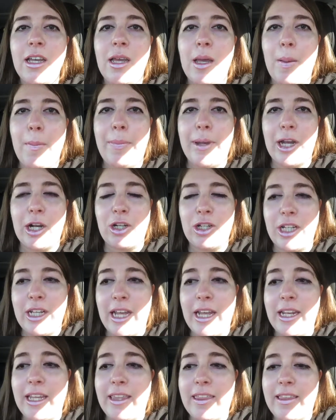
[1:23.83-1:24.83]
barely
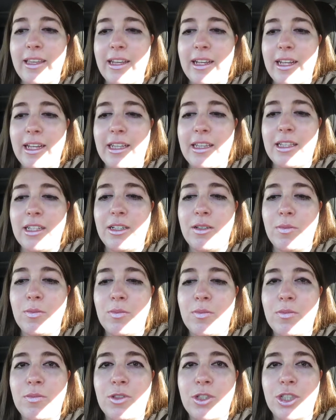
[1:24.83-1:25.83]
anything in
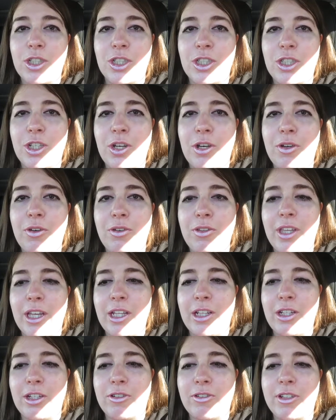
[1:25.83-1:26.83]
them just so they
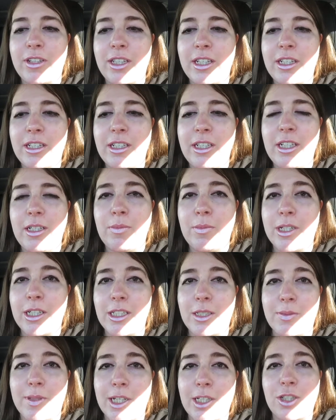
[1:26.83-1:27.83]
look really clean but
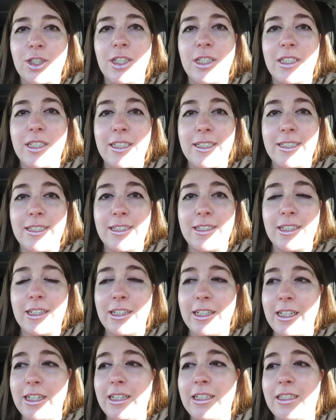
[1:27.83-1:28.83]
especially since it's a
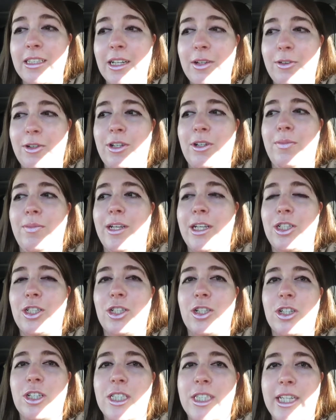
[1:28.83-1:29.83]
lease I want to make
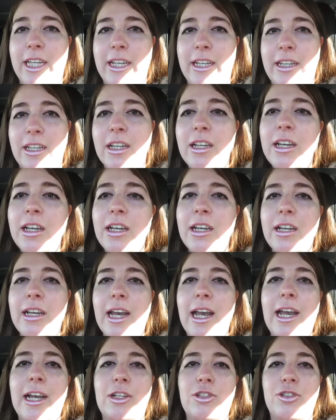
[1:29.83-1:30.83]
sure it's like
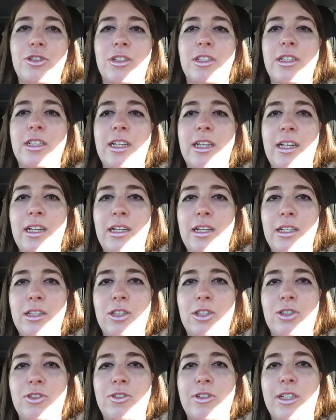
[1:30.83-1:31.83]
extra clean and
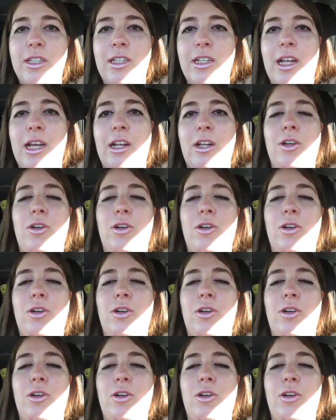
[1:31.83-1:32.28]
there's really not a